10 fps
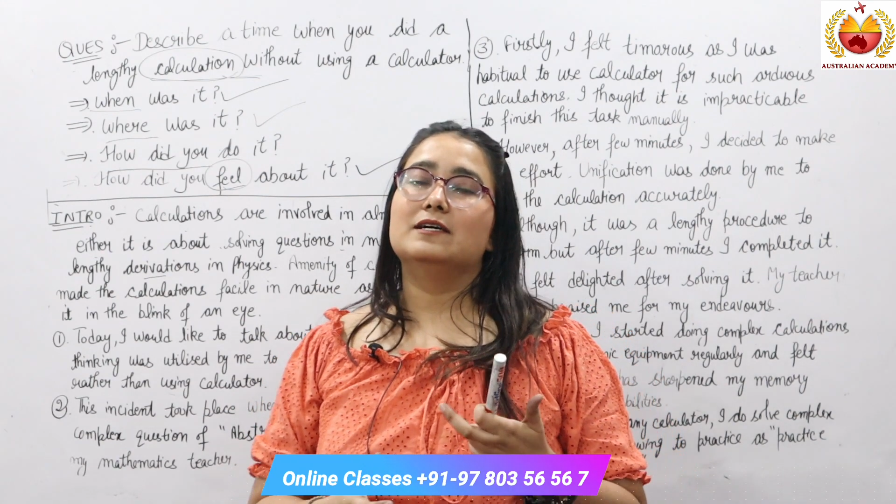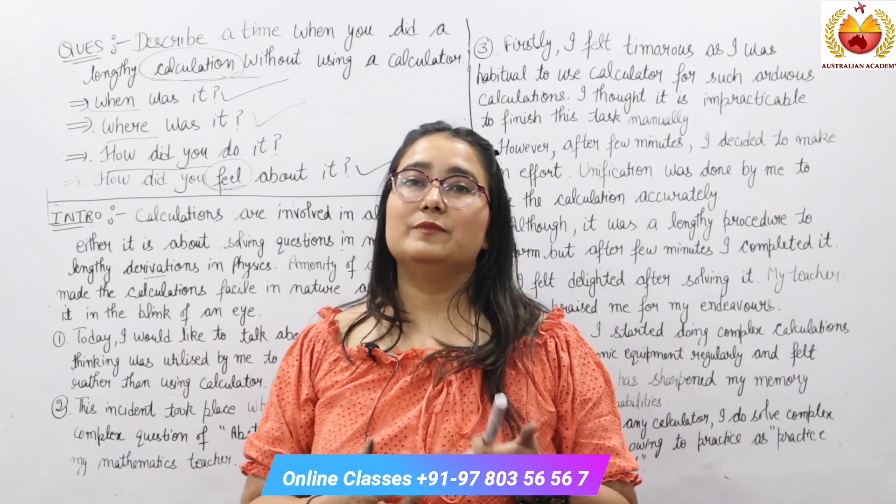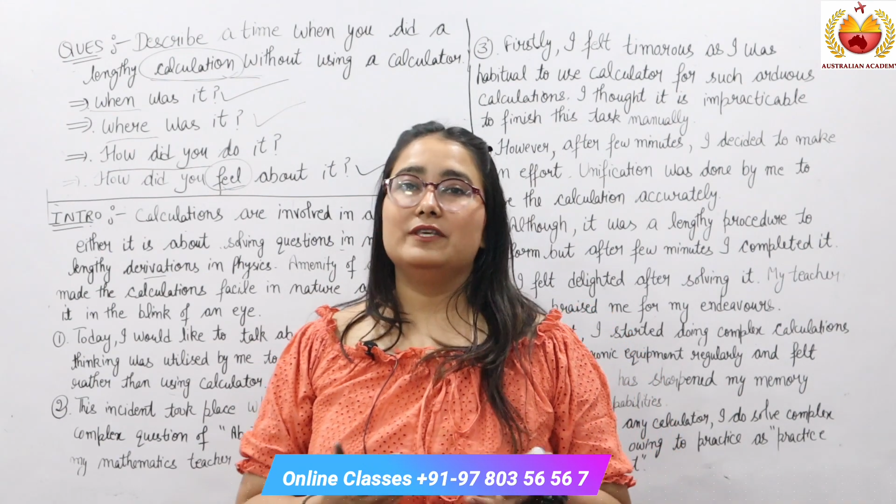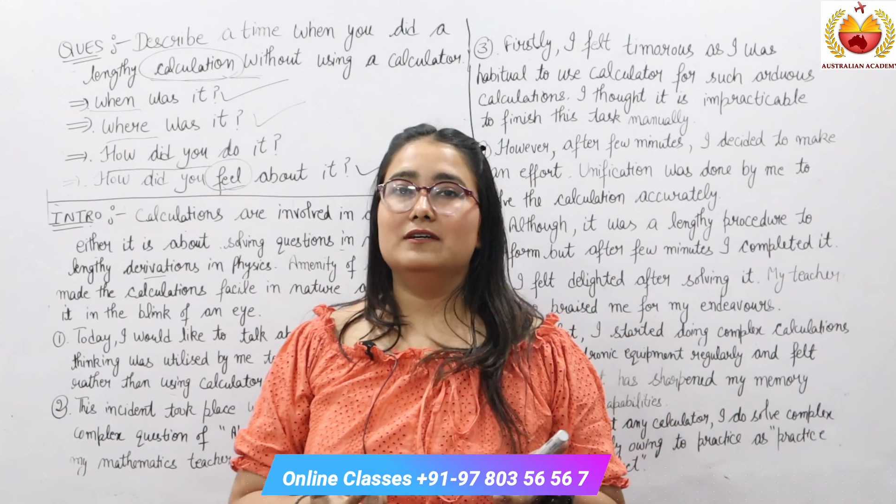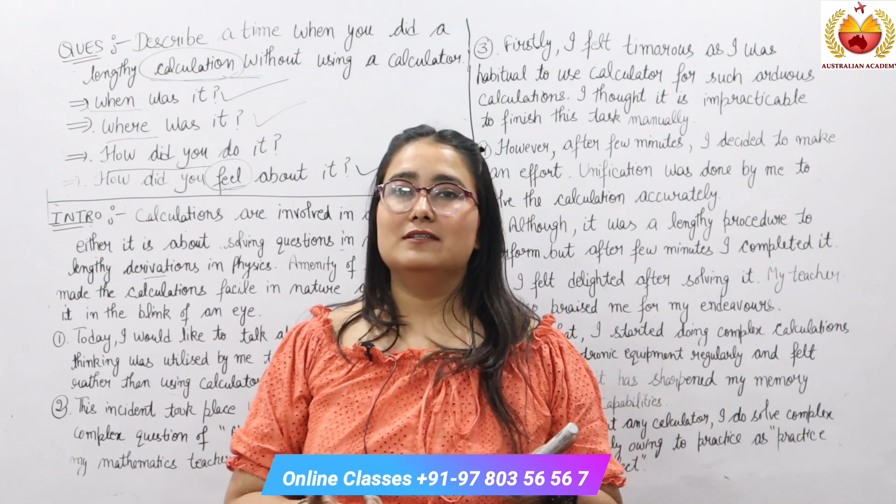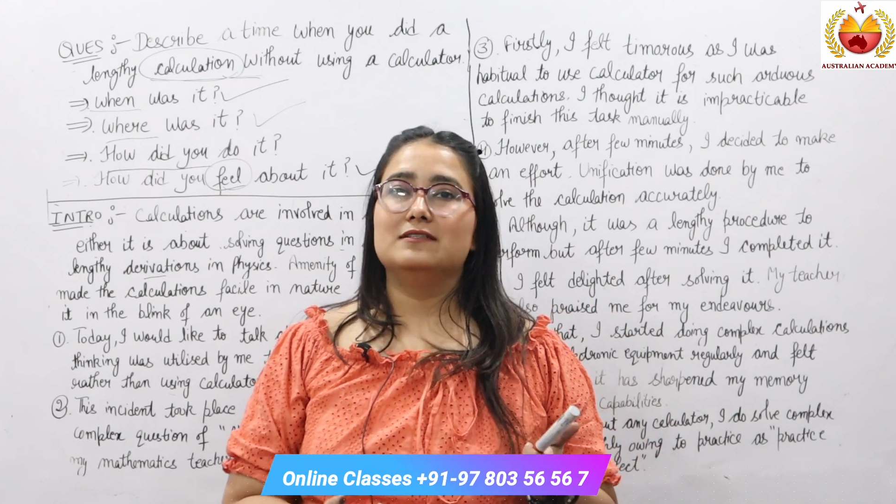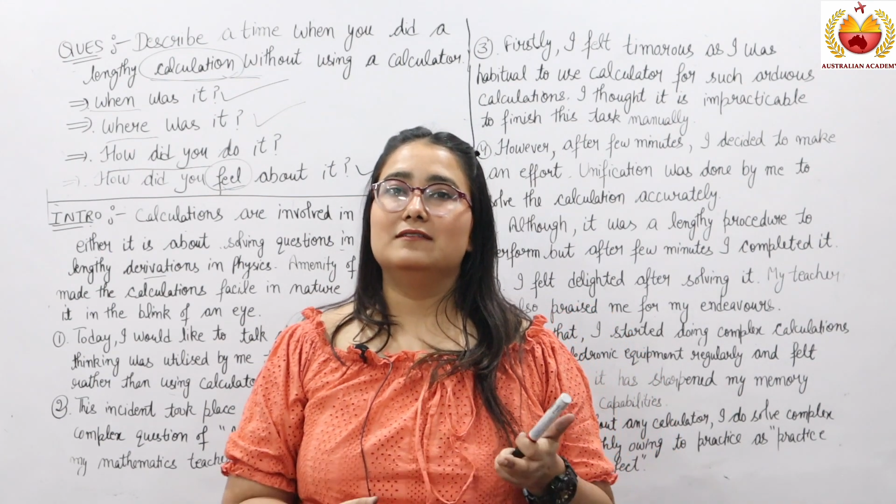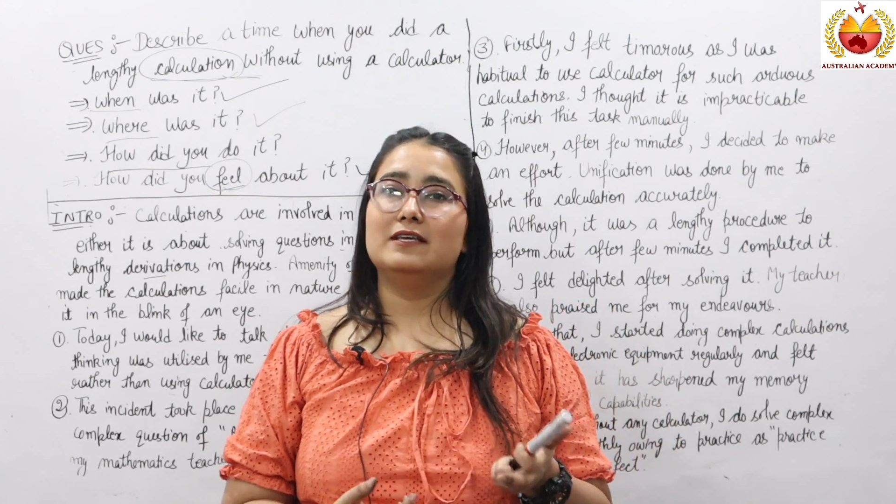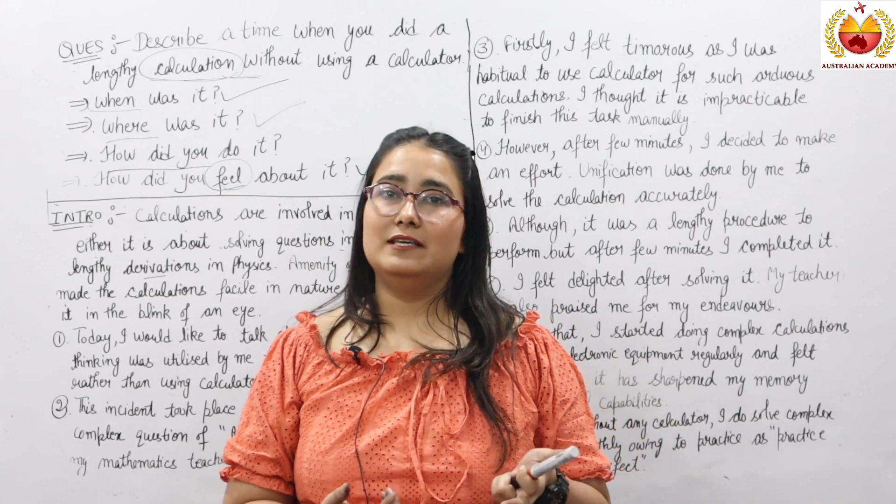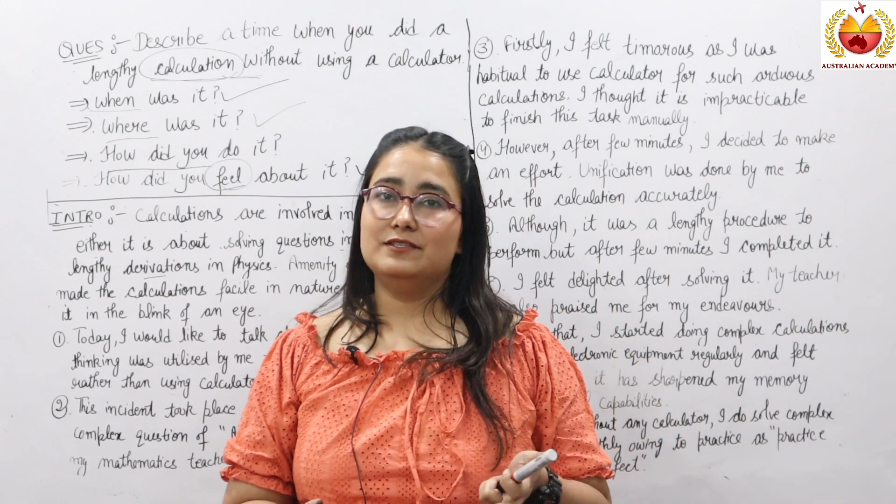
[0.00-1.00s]
some years
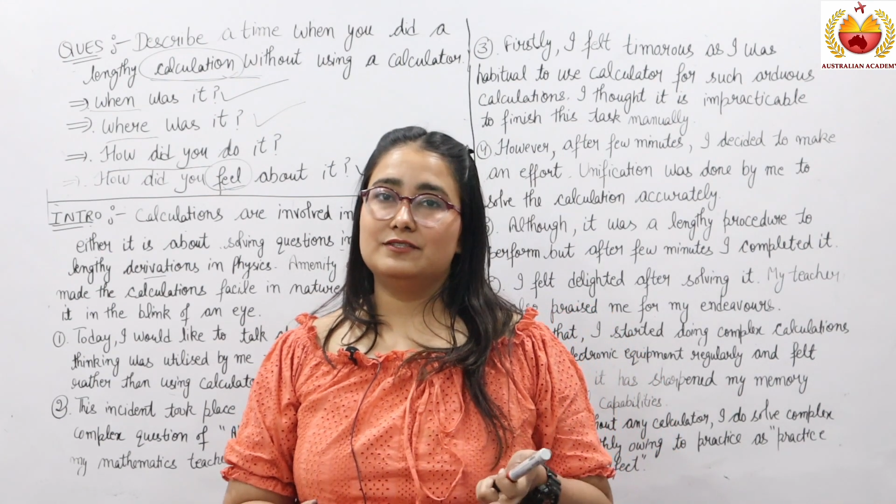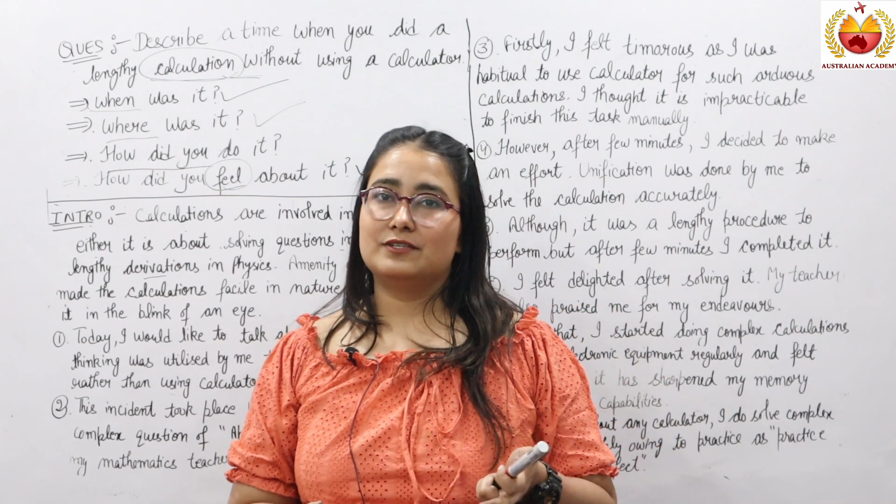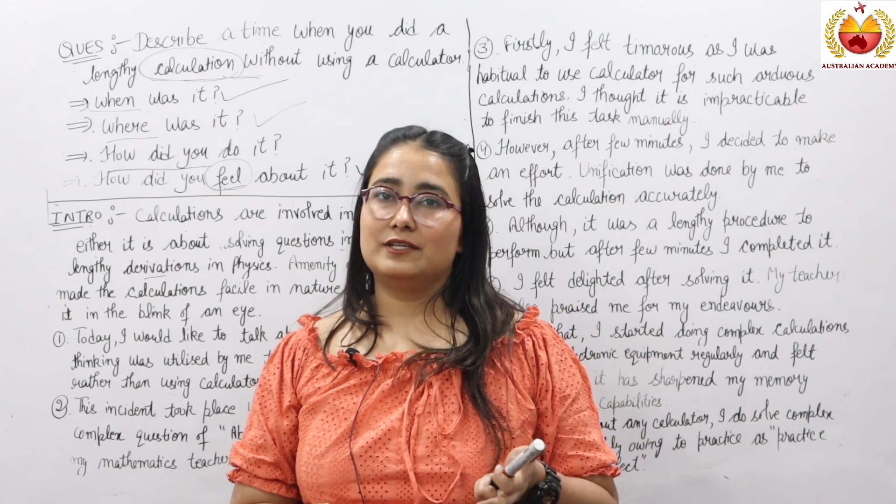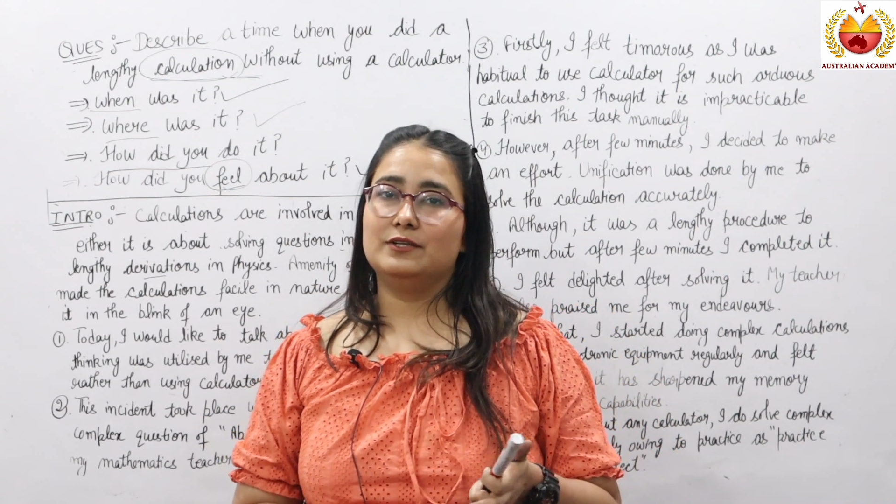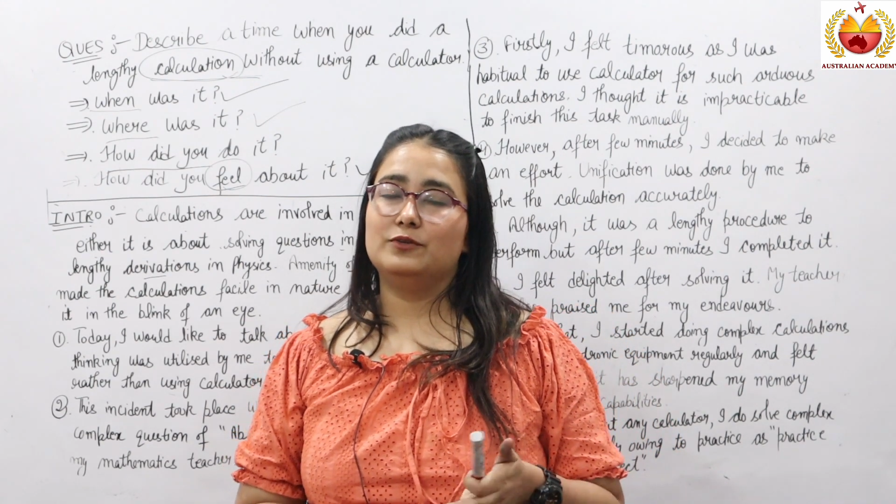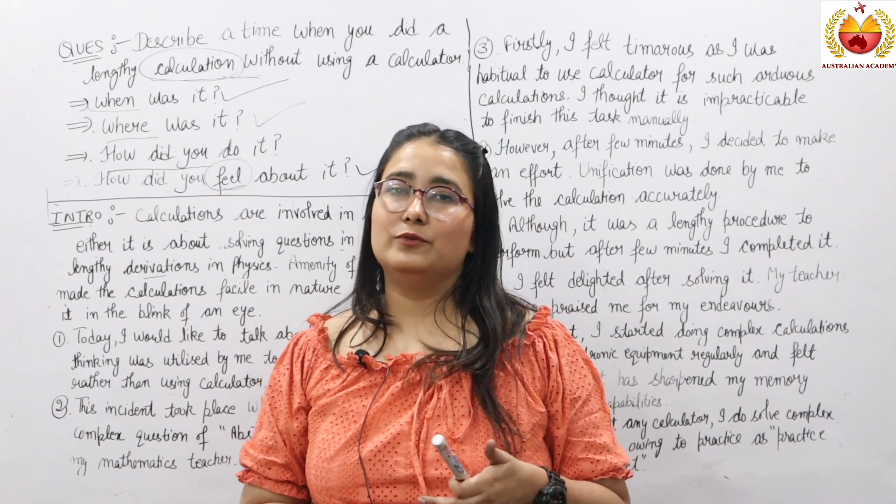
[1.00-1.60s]
in the history,